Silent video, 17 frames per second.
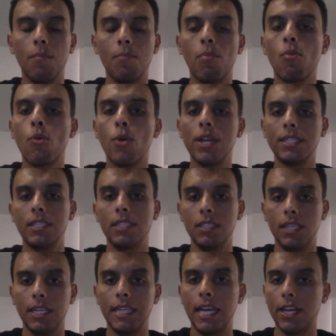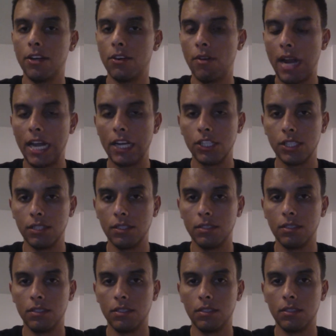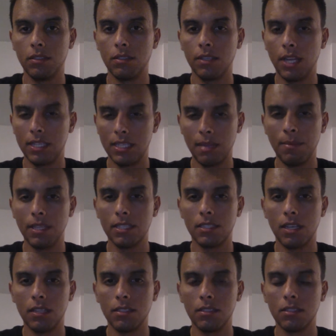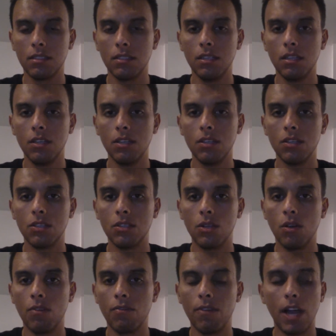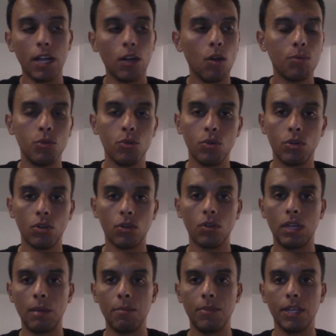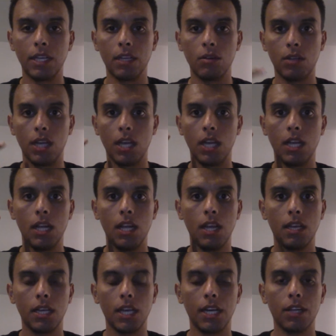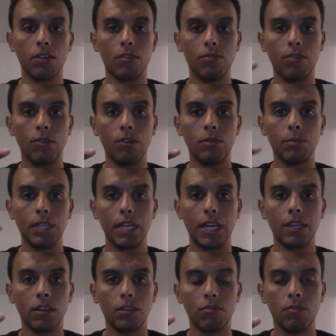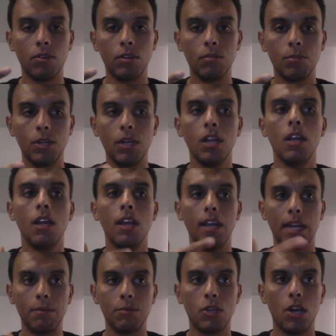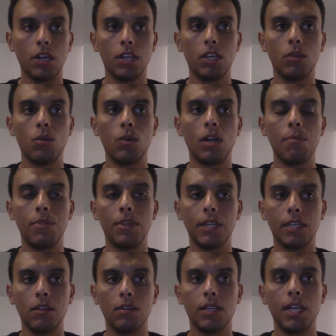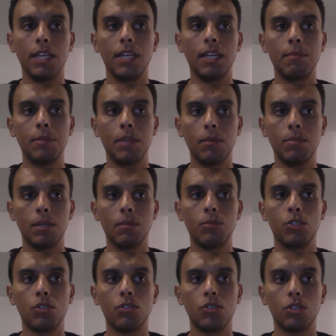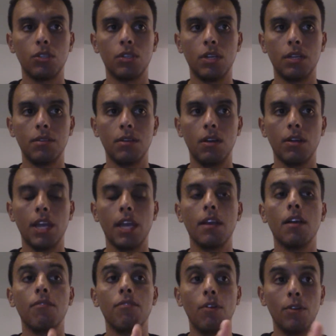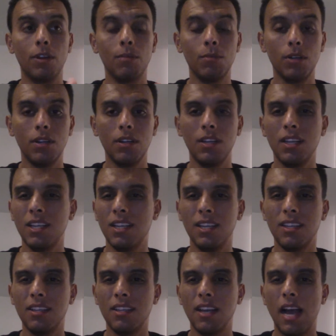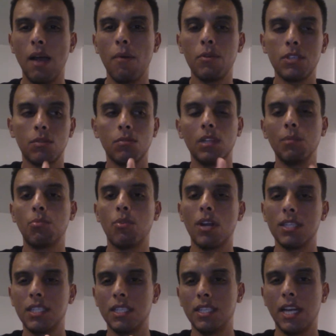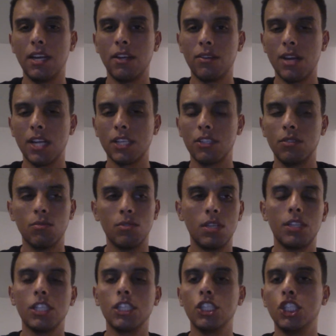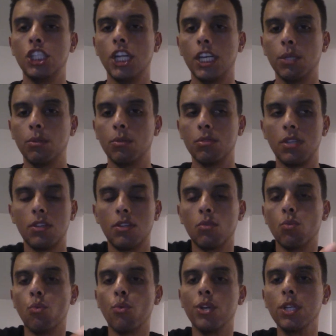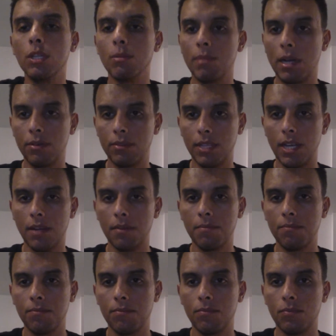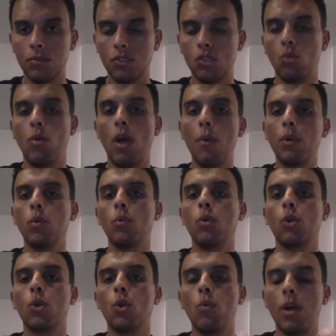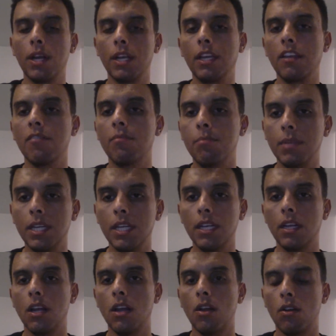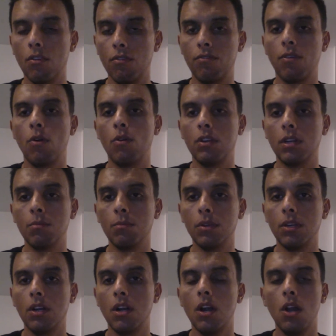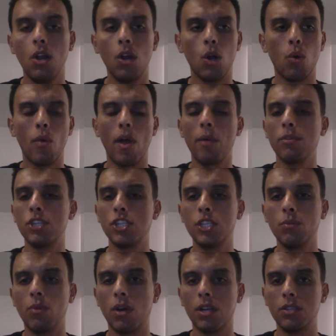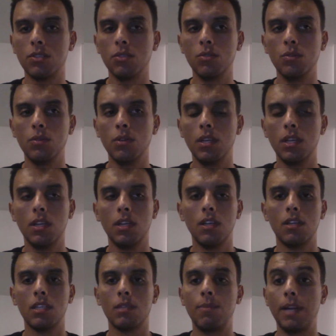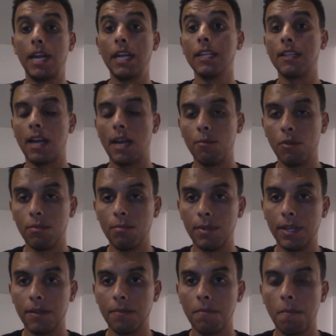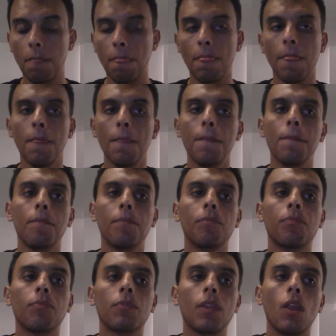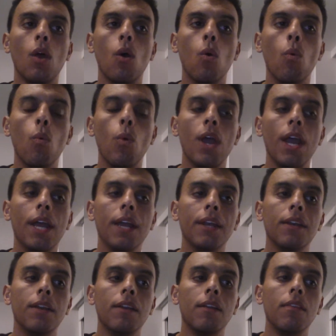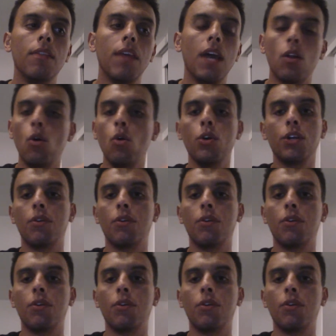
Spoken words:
present in that interaction. Okay, does that make sense? So if I go up to a girl and I'm thinking, okay, gotta get her phone number, and I'm talking to her and I'm thinking, okay, yep, sure. Okay, phone number. I wasn't really present in that interaction. There was nothing genuine. There was nothing real about that. So why would a girl want to give me her phone number, or why would she want to spend any time with me when that whole